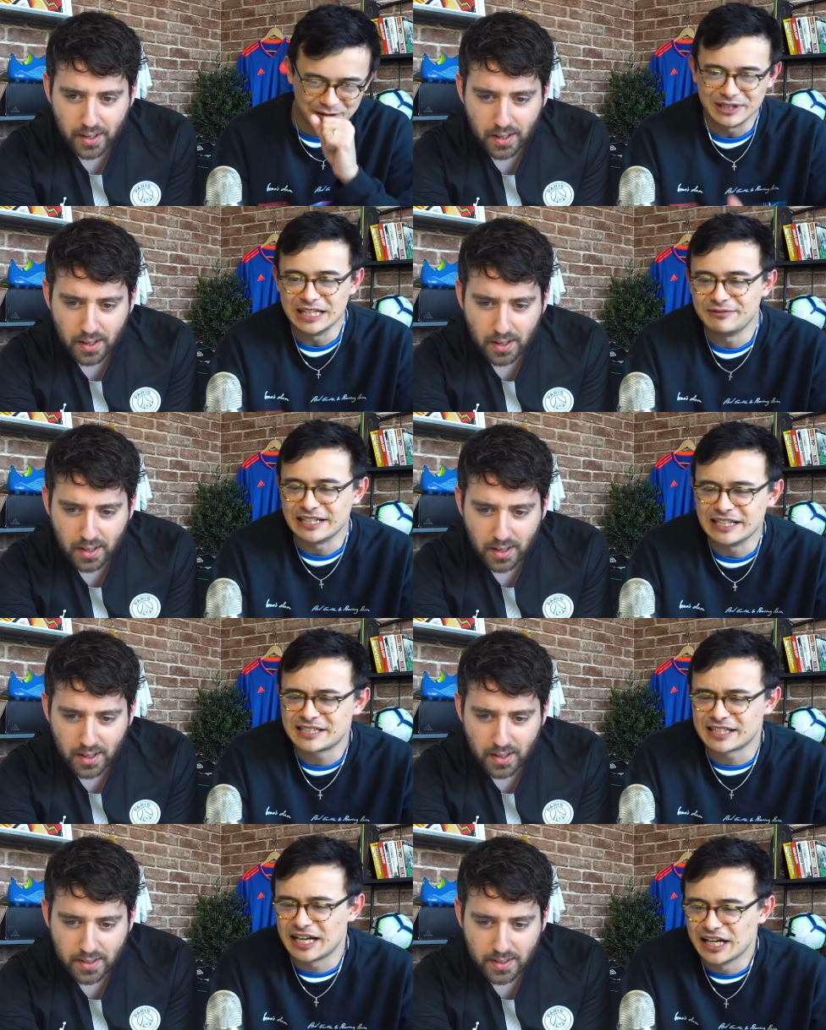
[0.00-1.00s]
Speaker 1: I believe it is
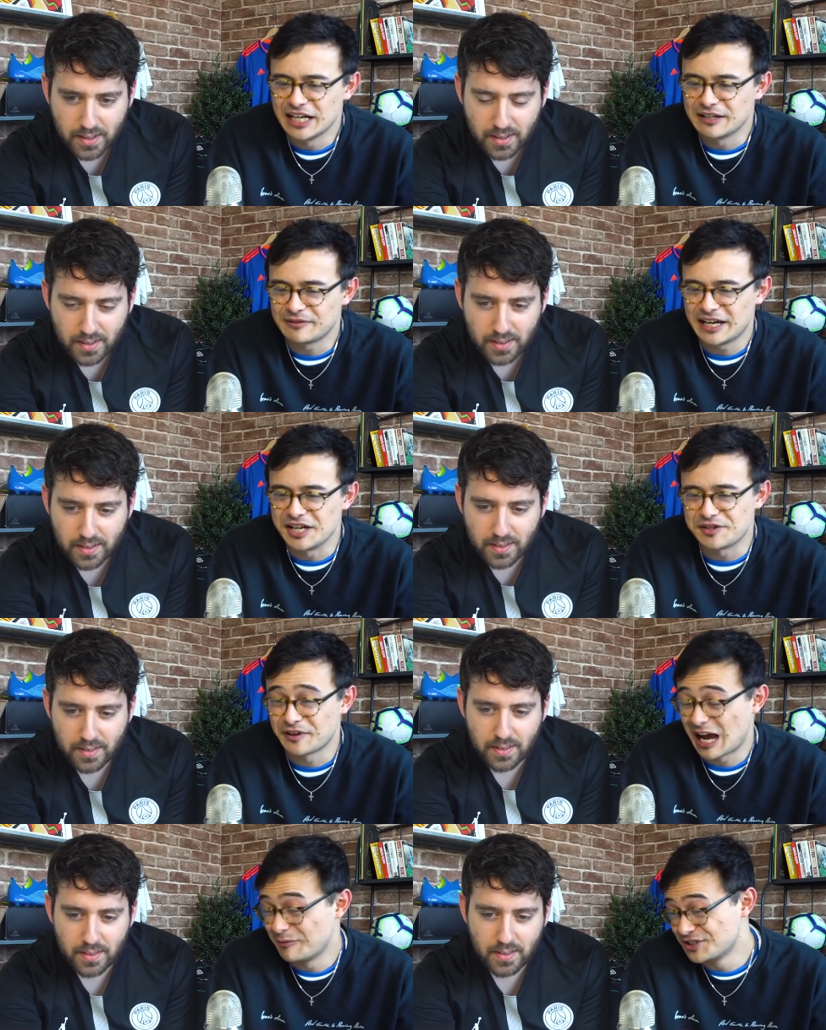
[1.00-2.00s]
uh, H for
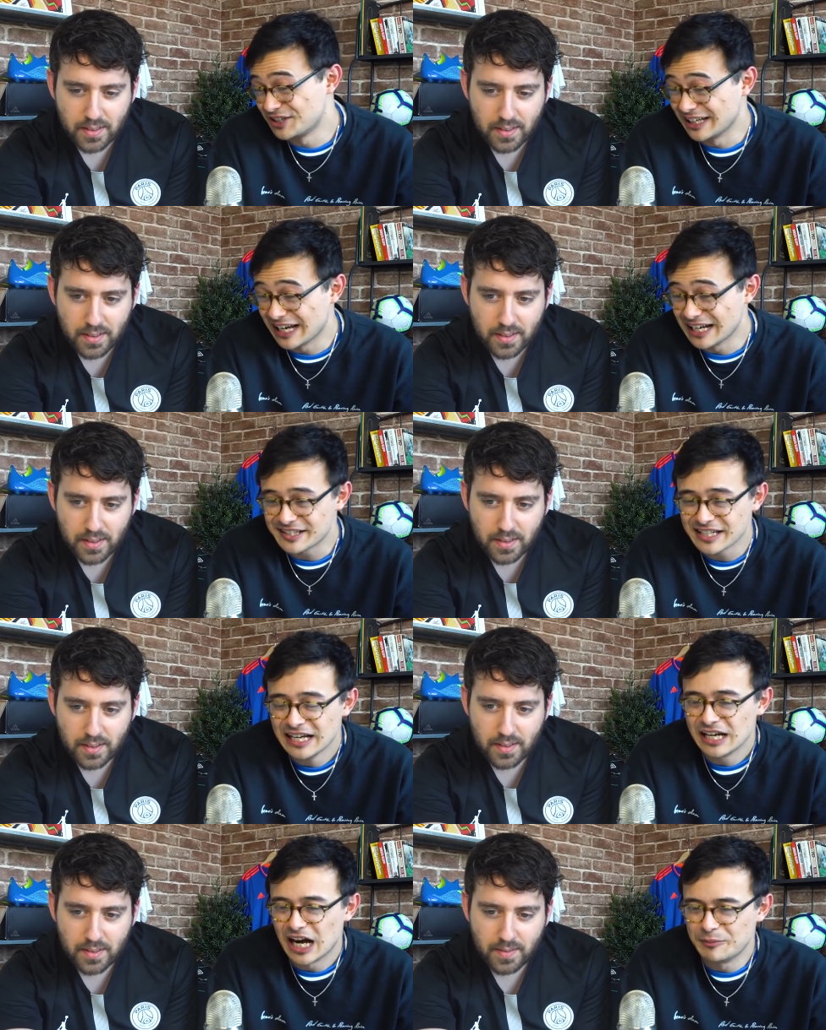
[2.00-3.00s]
Hamilton. I guess
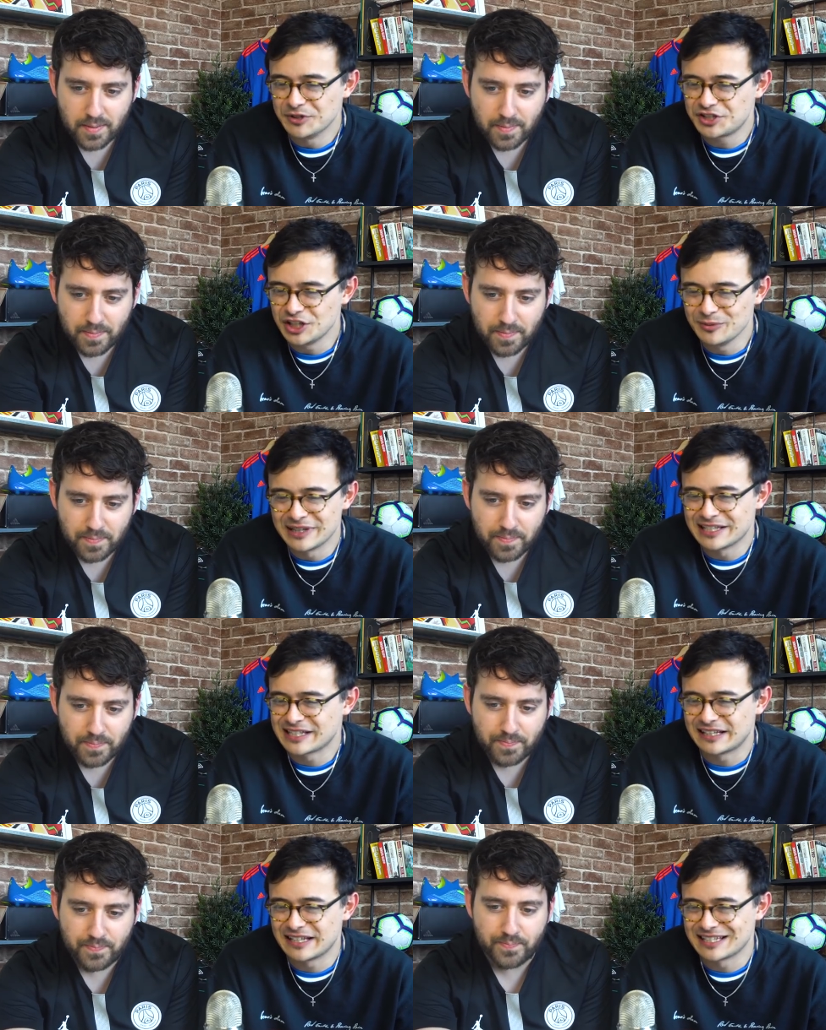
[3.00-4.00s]
I'm assuming there's
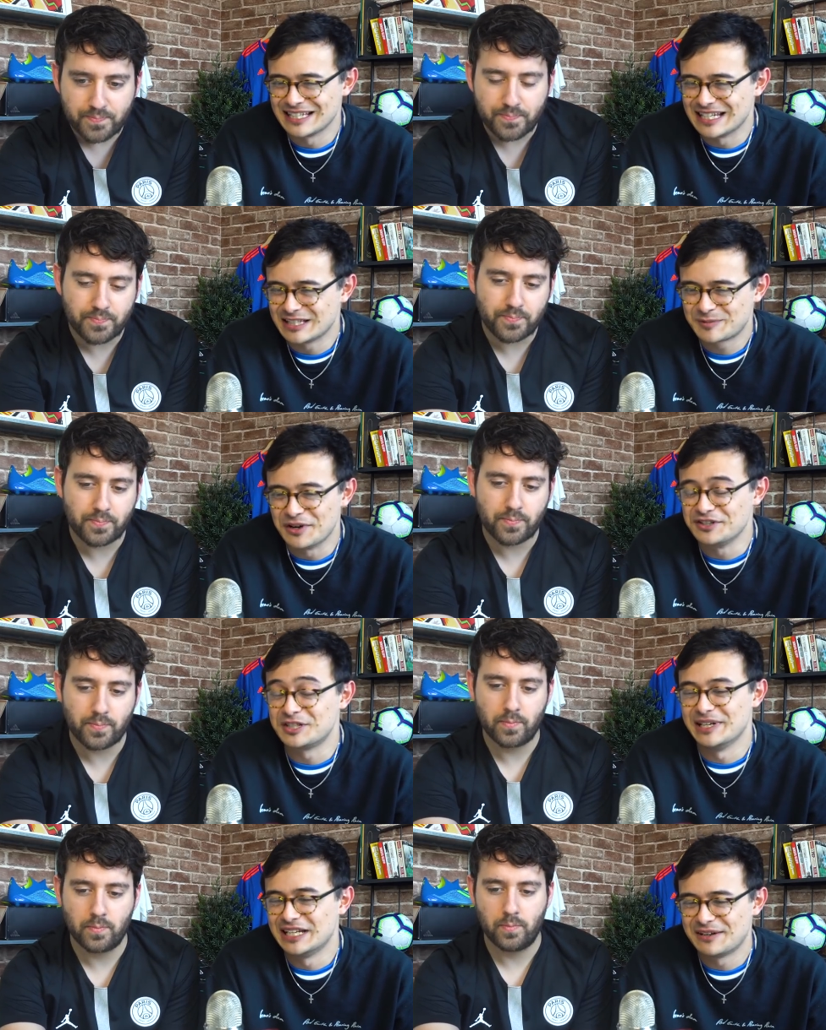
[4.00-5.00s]
a there's an, supposed to
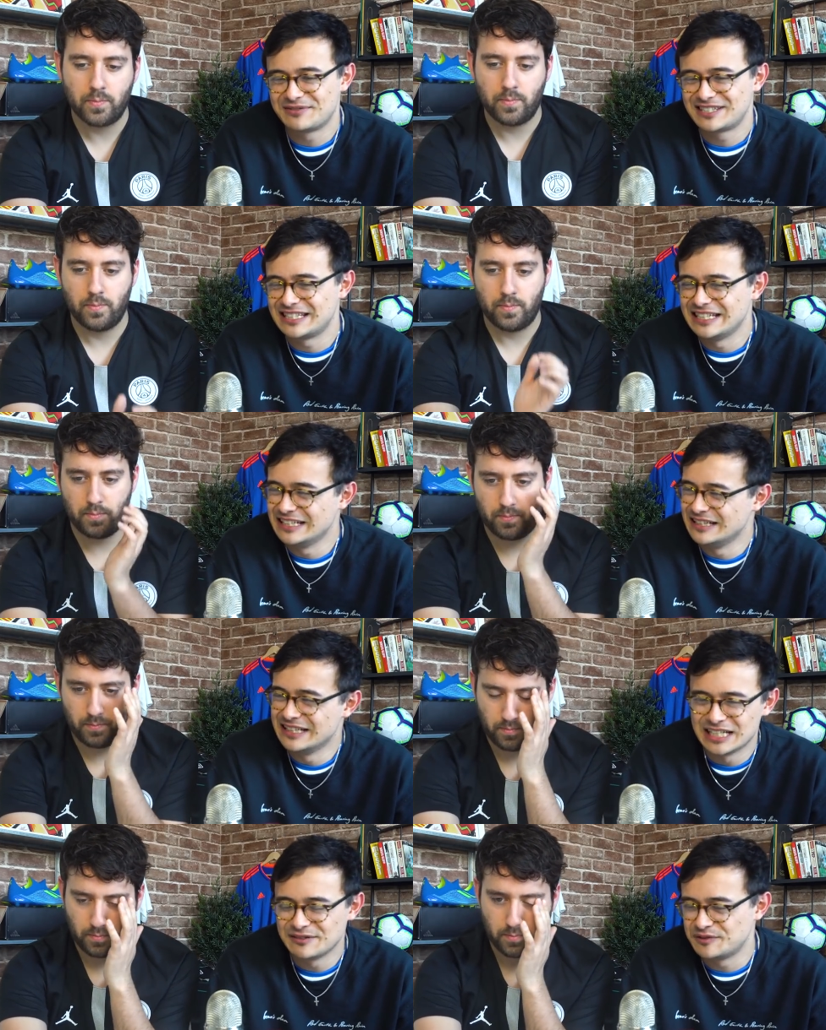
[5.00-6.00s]
be an FC in there